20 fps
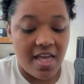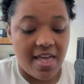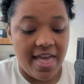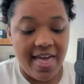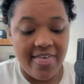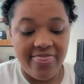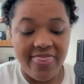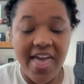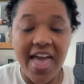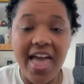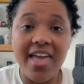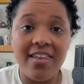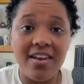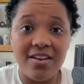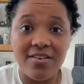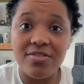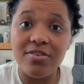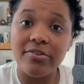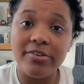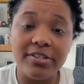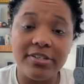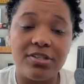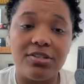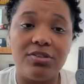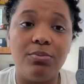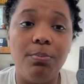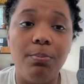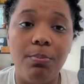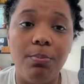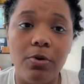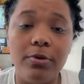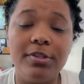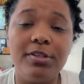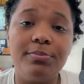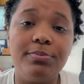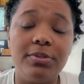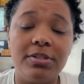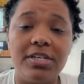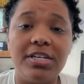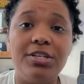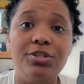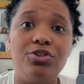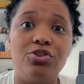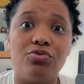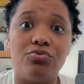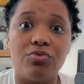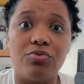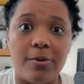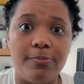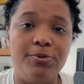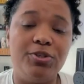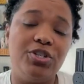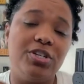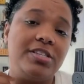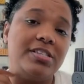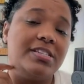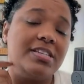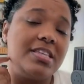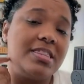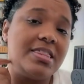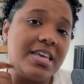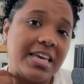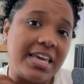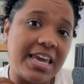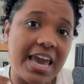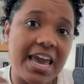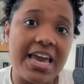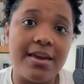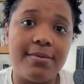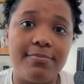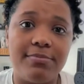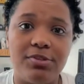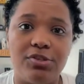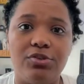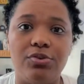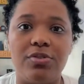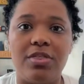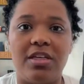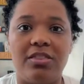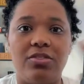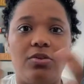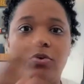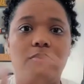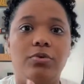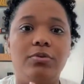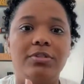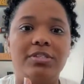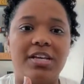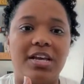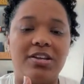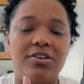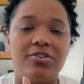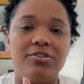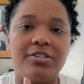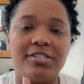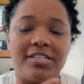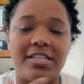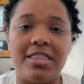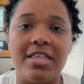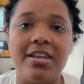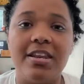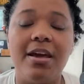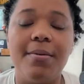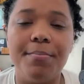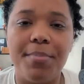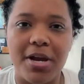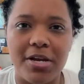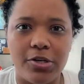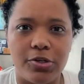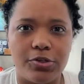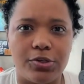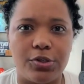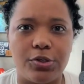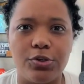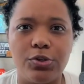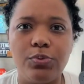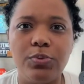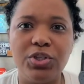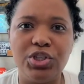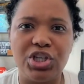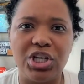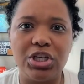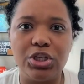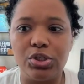And then there's multiple interruptions in the game so that the goaltenders and the netminders are switching.